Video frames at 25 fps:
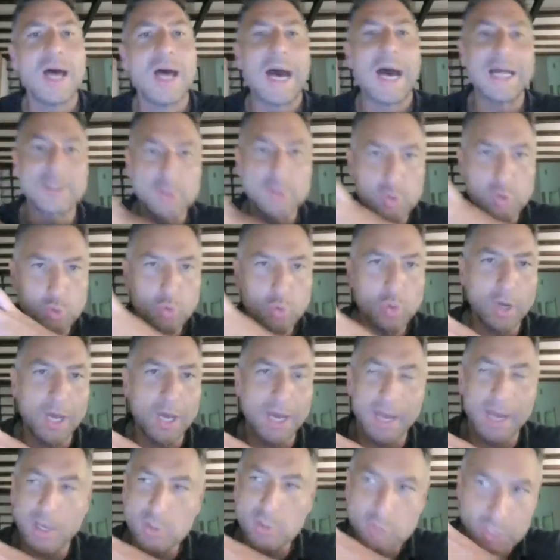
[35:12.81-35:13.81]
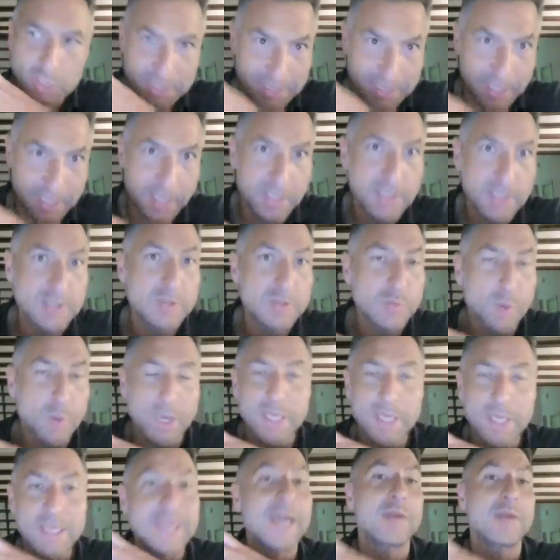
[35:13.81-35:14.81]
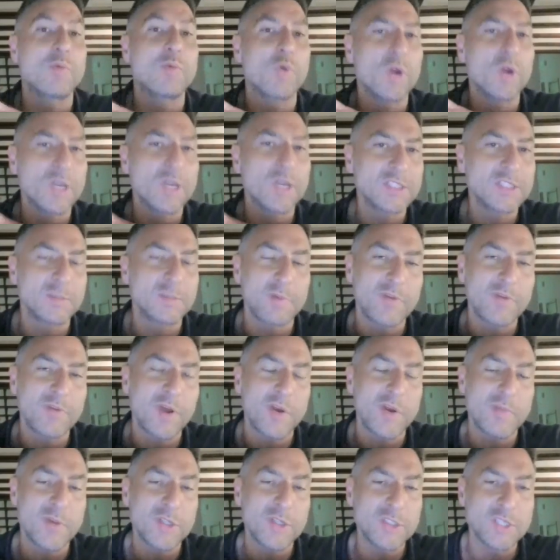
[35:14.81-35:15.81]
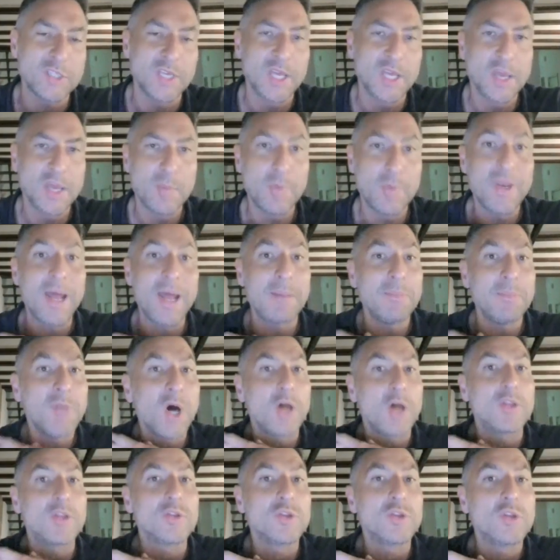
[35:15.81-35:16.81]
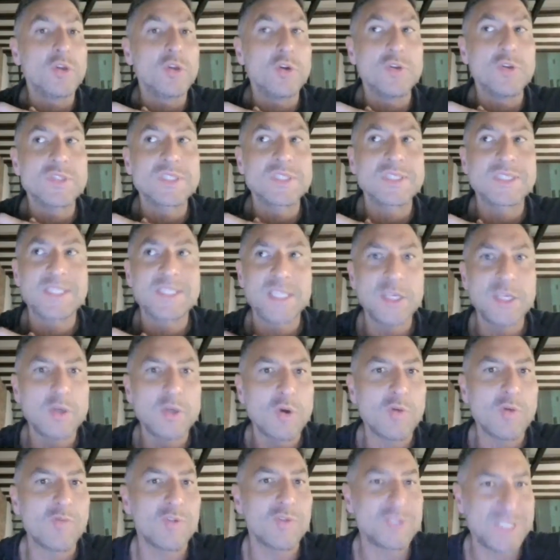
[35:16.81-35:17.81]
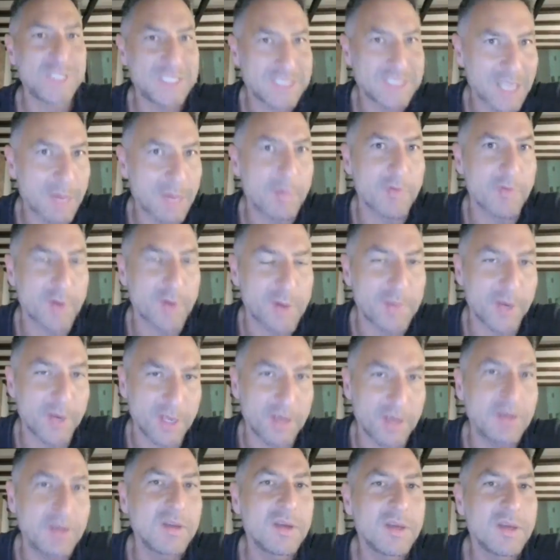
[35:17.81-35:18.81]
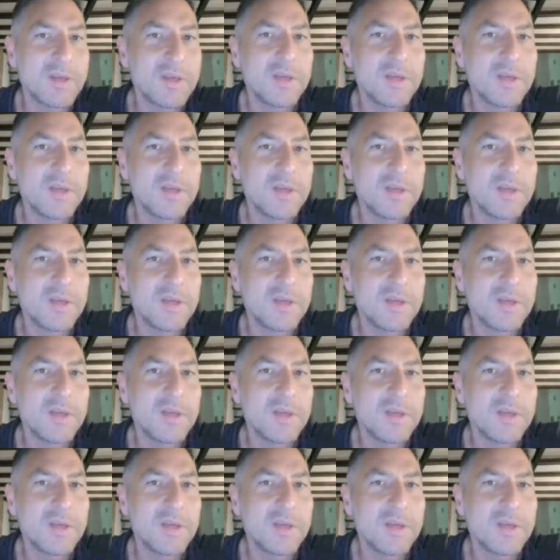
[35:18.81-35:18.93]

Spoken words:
I understand why it can work in some environments, but I'm not the CEO for this type of company.